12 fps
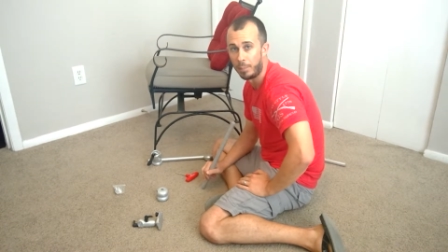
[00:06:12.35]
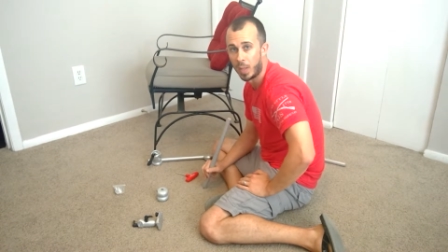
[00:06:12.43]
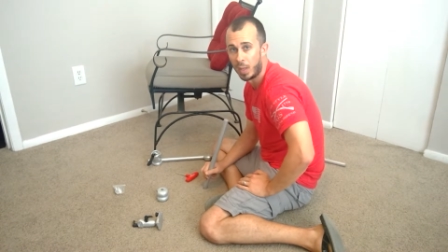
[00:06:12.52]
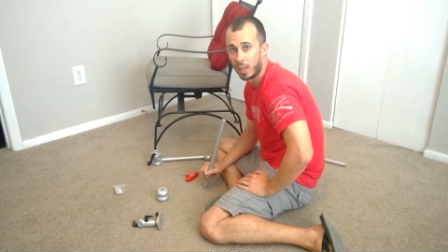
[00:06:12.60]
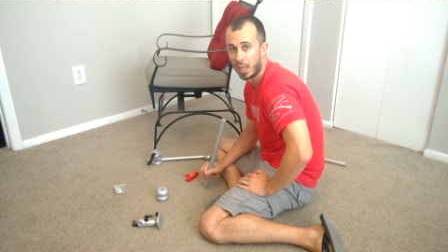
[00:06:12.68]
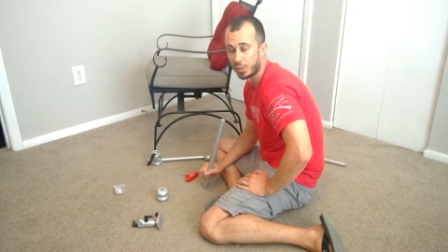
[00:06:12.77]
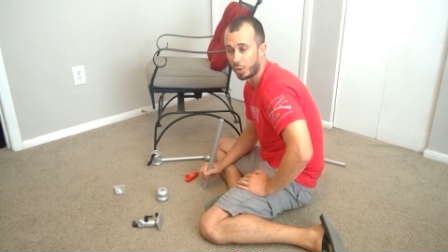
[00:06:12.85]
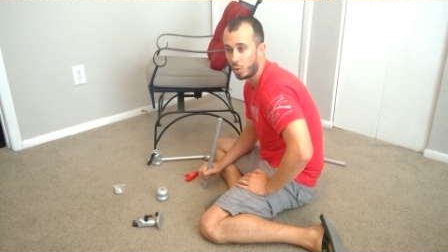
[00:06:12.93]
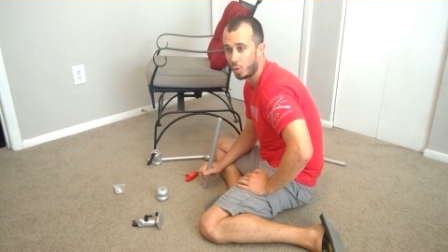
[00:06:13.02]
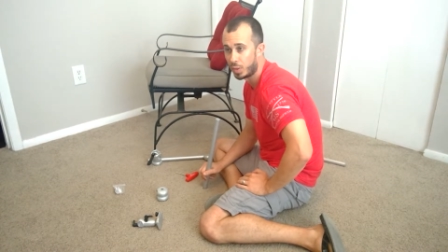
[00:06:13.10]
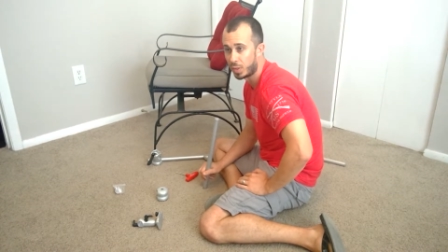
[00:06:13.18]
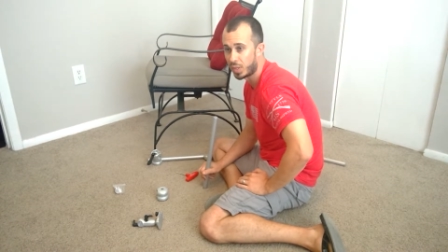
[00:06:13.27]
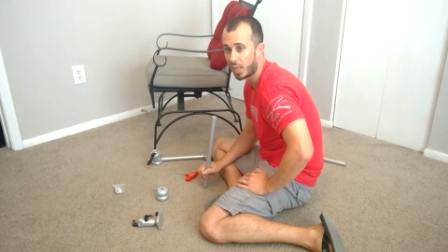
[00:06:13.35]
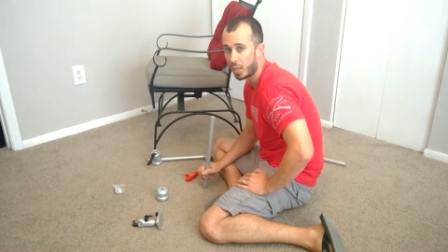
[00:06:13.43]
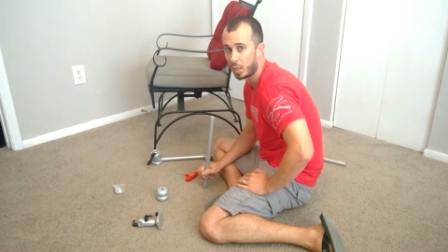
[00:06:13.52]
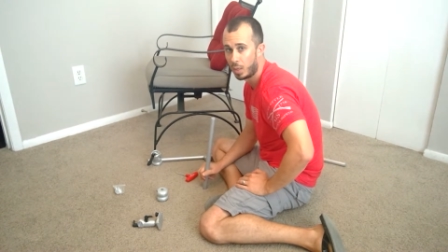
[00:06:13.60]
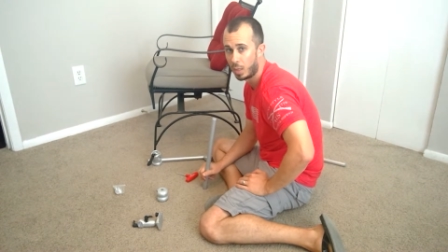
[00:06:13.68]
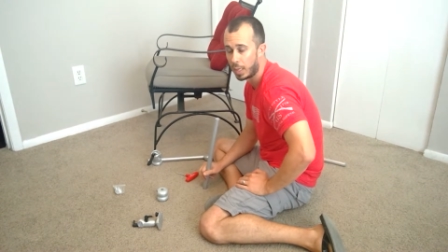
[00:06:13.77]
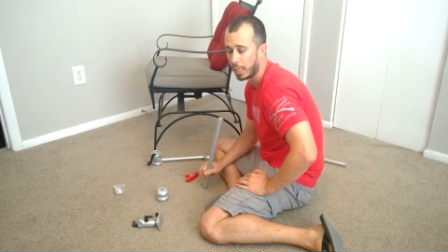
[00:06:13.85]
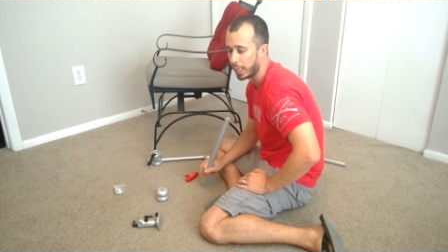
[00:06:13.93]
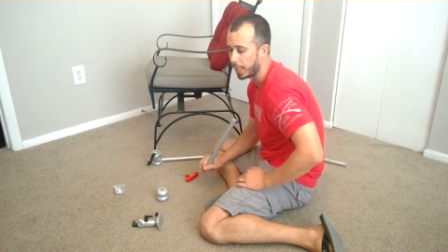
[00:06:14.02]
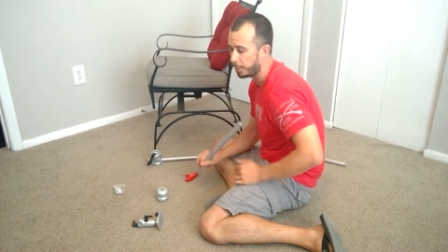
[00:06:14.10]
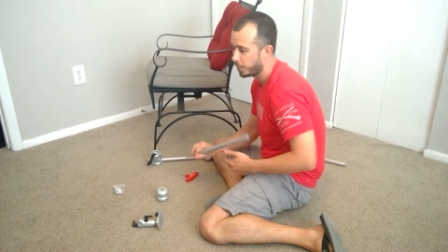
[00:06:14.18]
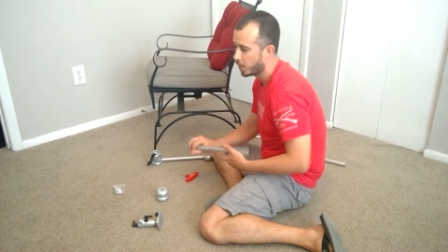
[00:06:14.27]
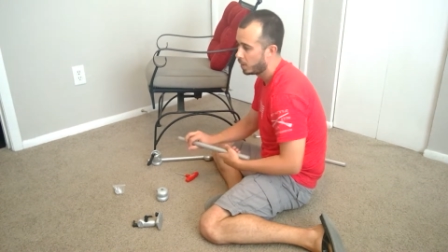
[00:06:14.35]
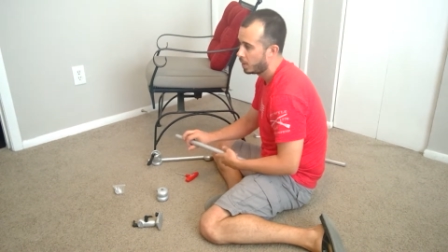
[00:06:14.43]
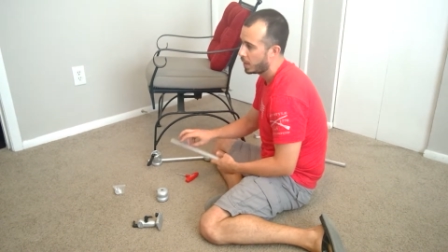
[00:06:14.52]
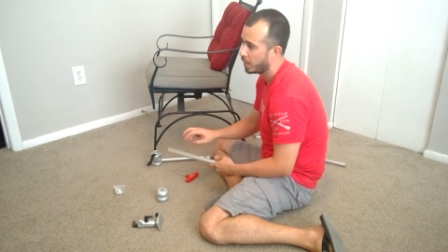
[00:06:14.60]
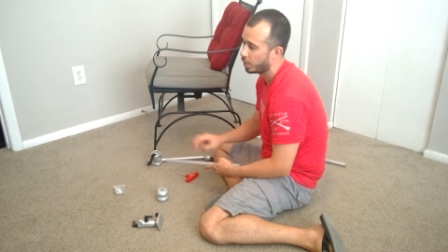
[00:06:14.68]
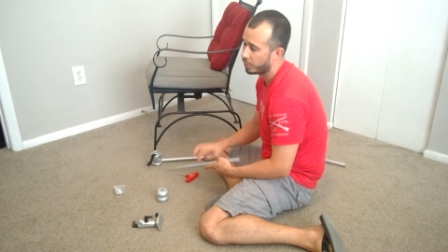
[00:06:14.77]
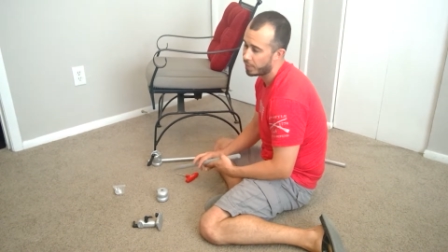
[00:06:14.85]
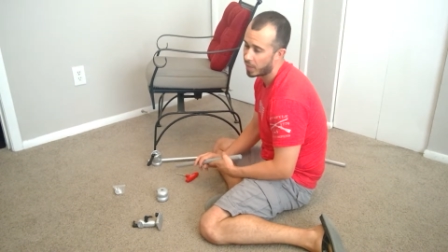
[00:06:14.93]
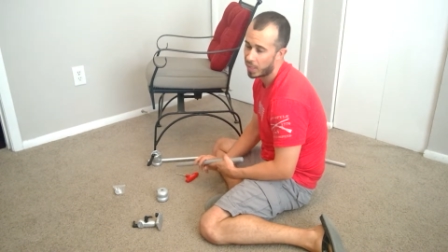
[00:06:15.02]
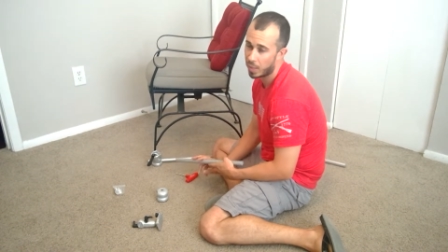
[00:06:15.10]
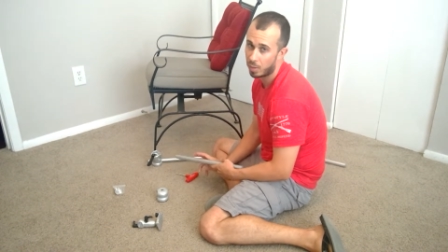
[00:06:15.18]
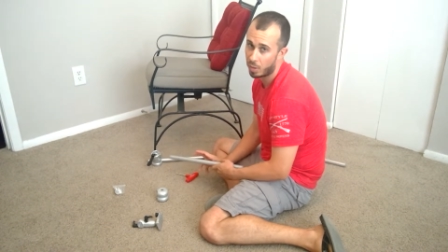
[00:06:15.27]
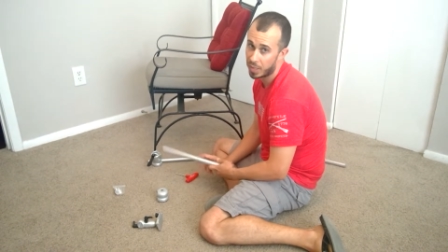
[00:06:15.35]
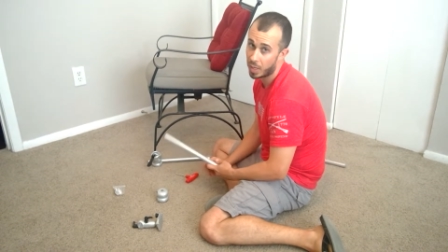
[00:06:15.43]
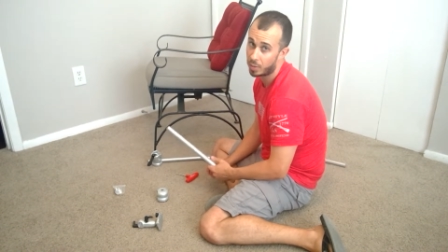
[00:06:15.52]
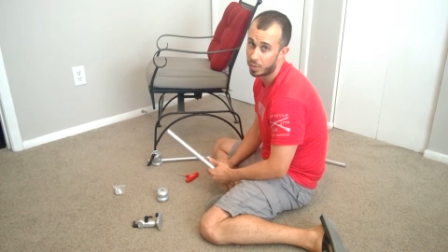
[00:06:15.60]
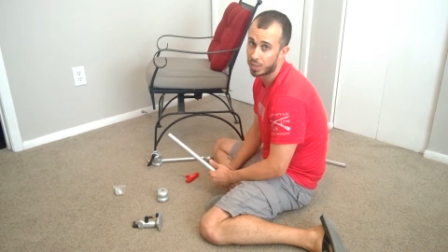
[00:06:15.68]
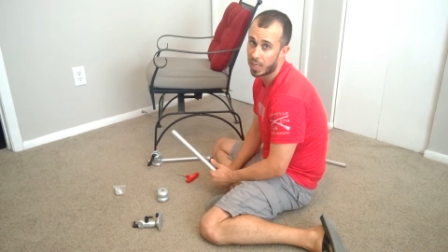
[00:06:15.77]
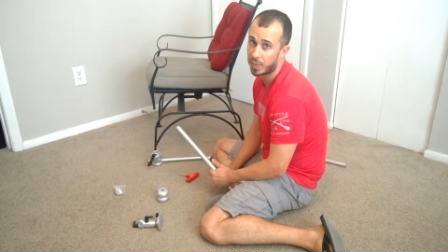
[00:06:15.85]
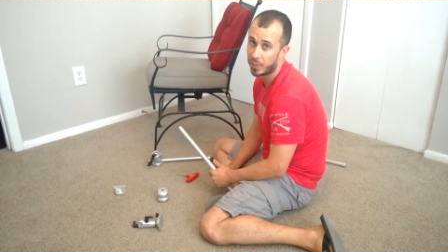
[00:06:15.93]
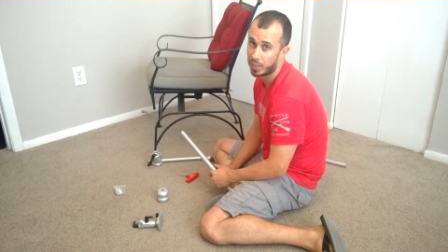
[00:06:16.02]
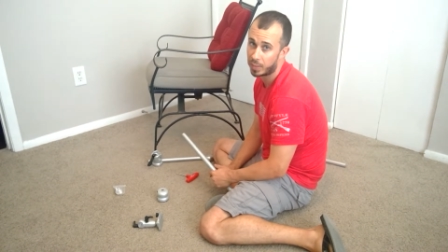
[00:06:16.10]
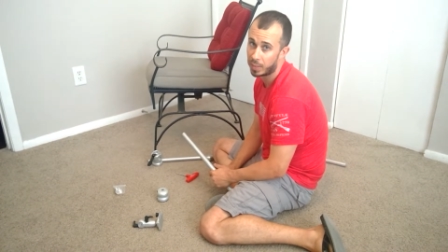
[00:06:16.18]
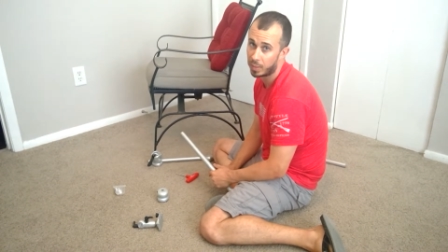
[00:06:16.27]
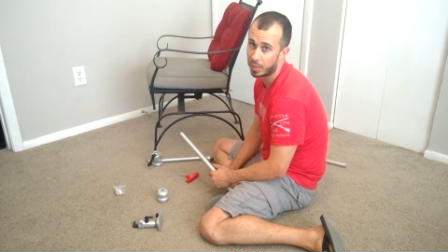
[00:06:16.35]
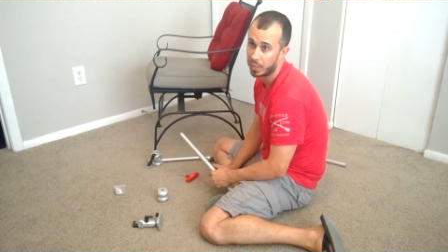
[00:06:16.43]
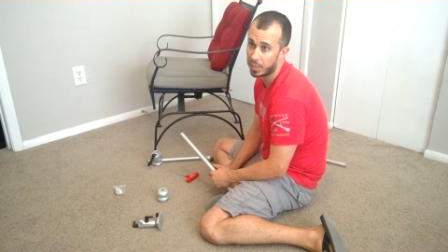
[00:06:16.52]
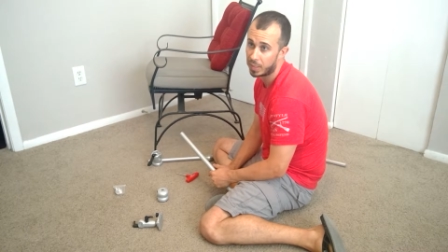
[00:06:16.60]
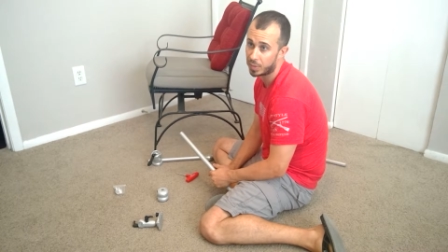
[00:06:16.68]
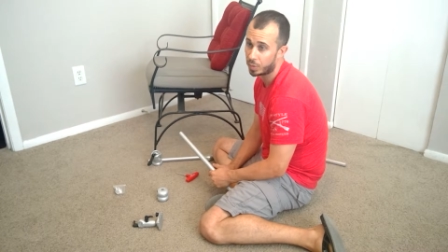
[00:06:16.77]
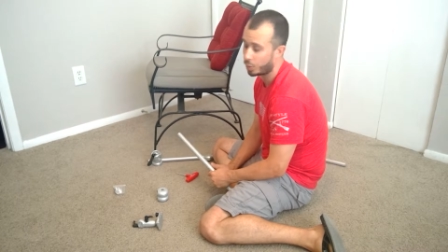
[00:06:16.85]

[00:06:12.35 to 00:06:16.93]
It has a hole in the center, and on the underside of it, there is a